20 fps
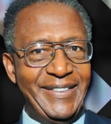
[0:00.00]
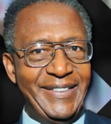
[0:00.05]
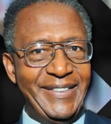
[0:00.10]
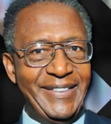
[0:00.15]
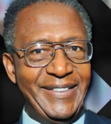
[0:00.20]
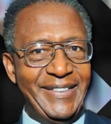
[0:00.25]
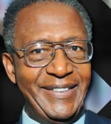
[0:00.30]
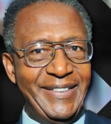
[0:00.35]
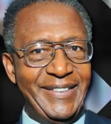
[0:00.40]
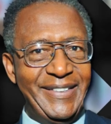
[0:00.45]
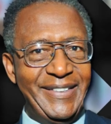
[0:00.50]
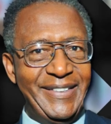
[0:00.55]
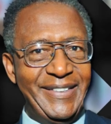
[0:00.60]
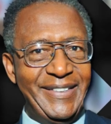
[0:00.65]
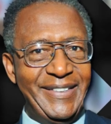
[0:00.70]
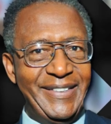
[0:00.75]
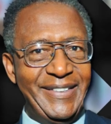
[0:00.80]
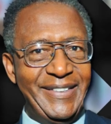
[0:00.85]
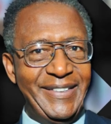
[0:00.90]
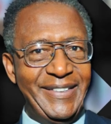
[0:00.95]

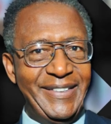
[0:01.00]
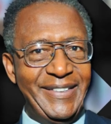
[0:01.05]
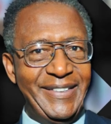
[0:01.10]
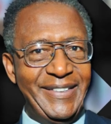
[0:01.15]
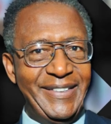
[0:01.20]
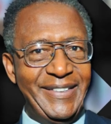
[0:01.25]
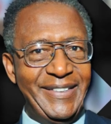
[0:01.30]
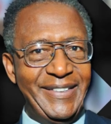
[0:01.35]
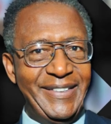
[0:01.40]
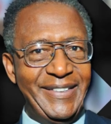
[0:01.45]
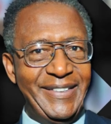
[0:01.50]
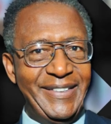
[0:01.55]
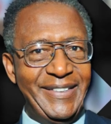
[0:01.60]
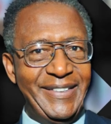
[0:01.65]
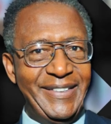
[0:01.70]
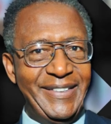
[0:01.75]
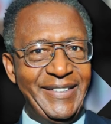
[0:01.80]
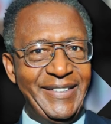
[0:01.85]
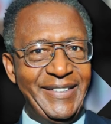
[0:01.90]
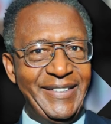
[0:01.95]

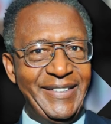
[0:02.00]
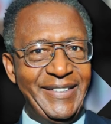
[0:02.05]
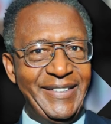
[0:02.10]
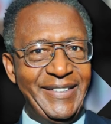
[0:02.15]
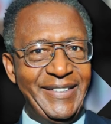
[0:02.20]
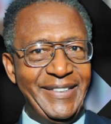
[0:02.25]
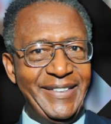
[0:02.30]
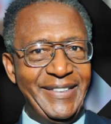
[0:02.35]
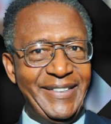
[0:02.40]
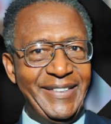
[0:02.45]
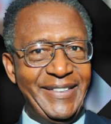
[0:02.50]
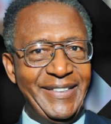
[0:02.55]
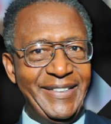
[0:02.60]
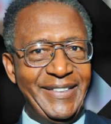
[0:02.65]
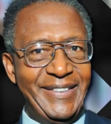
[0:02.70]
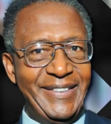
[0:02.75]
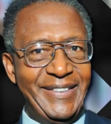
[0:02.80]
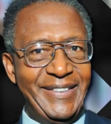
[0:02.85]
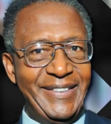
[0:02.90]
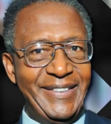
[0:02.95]

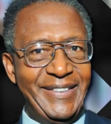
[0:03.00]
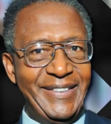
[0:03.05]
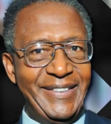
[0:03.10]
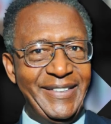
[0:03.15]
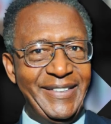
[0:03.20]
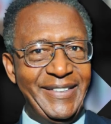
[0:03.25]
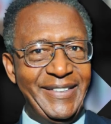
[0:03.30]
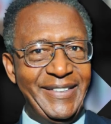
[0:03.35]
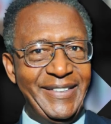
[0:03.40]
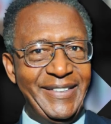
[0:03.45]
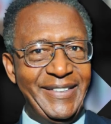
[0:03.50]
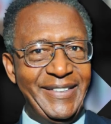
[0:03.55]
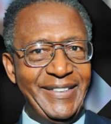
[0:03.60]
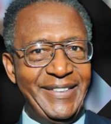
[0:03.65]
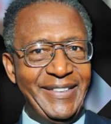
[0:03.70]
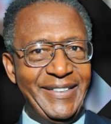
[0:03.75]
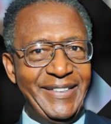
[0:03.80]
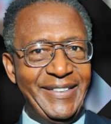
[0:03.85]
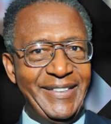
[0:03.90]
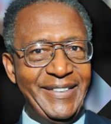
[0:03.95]

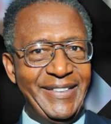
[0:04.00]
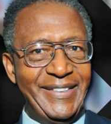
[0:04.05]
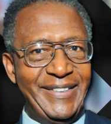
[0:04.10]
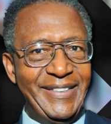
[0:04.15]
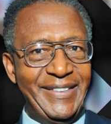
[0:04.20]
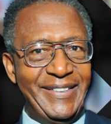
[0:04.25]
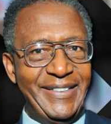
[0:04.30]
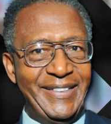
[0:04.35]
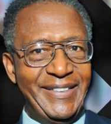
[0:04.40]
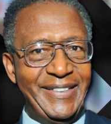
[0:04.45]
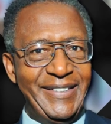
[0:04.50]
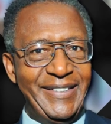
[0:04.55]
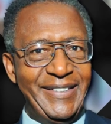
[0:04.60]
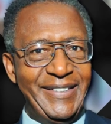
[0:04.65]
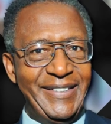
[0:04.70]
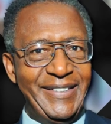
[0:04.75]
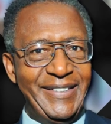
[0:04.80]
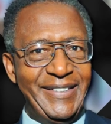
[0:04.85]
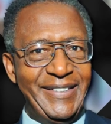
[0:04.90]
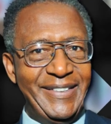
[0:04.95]

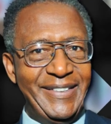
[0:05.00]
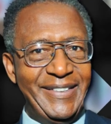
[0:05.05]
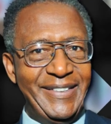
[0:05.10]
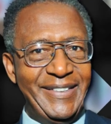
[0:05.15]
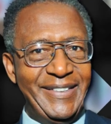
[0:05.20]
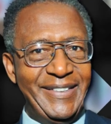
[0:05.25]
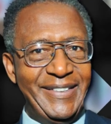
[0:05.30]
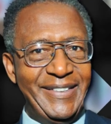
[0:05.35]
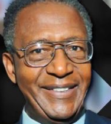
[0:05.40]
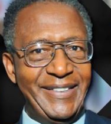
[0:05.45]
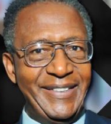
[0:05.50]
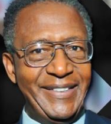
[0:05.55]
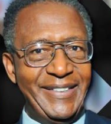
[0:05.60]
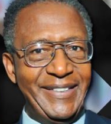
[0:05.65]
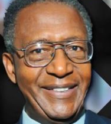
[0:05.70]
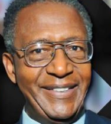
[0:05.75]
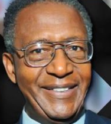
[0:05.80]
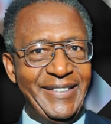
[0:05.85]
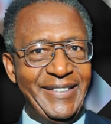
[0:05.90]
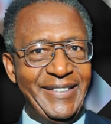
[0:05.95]

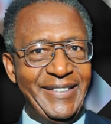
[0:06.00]
The face doesn't move, so there is nothing to read.